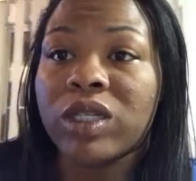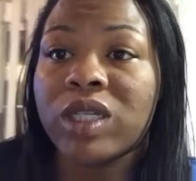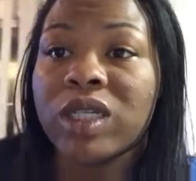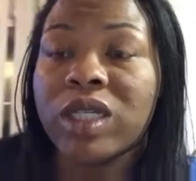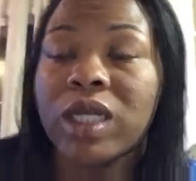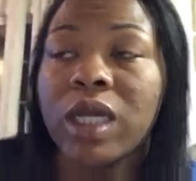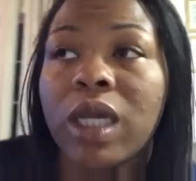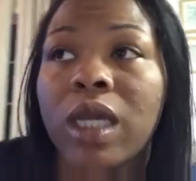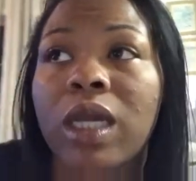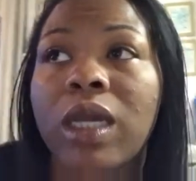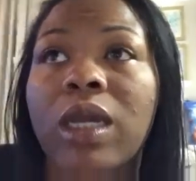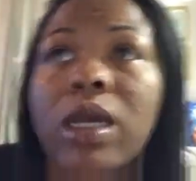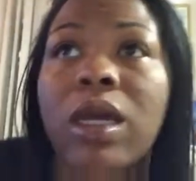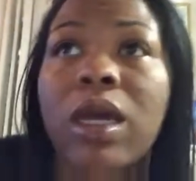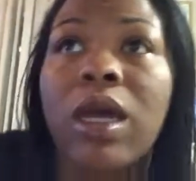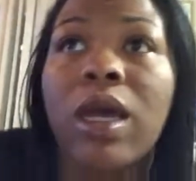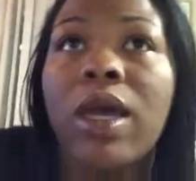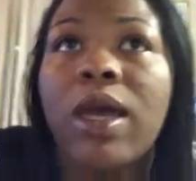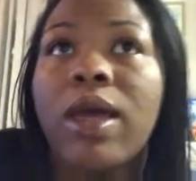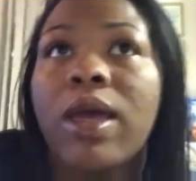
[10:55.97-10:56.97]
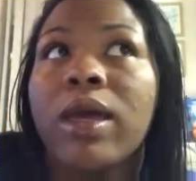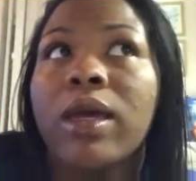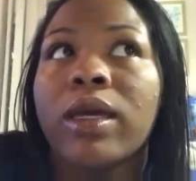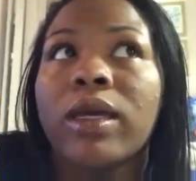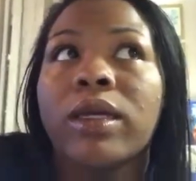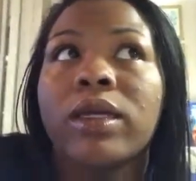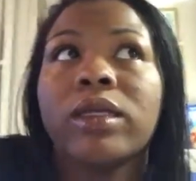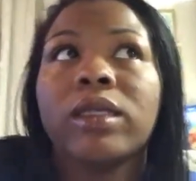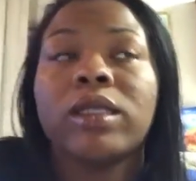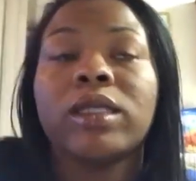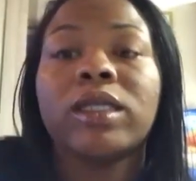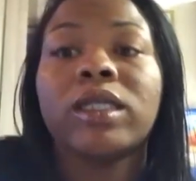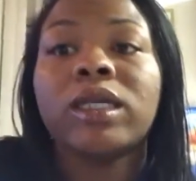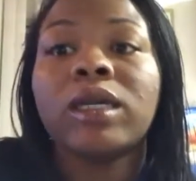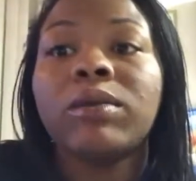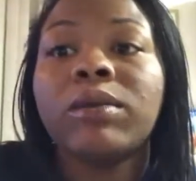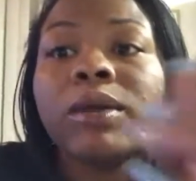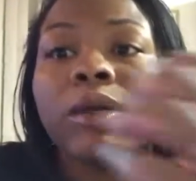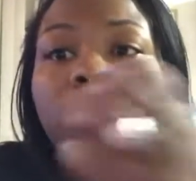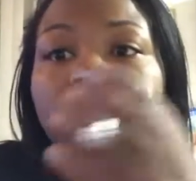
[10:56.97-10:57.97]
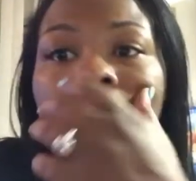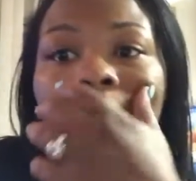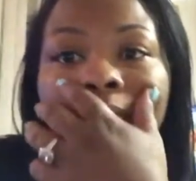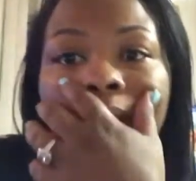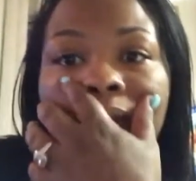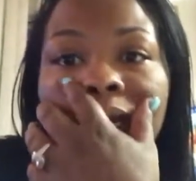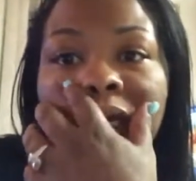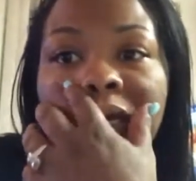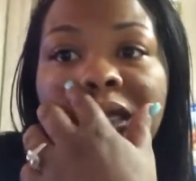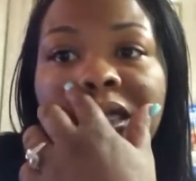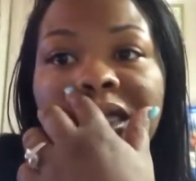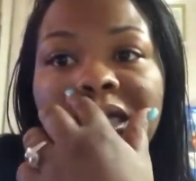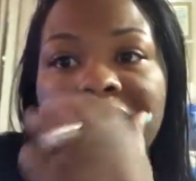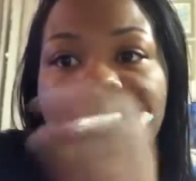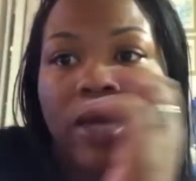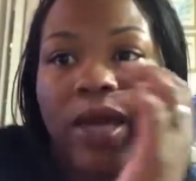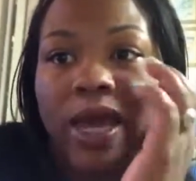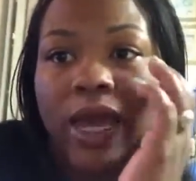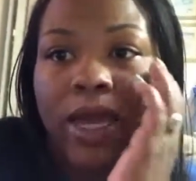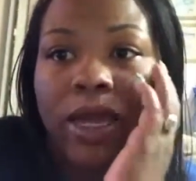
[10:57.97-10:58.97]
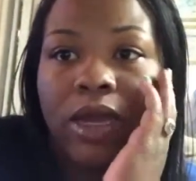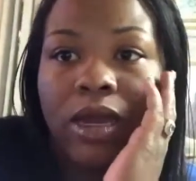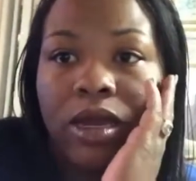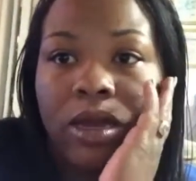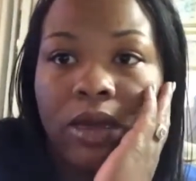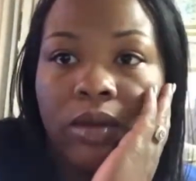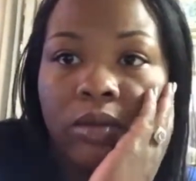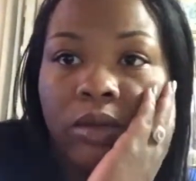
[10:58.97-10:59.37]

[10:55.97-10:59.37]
She been doing good today.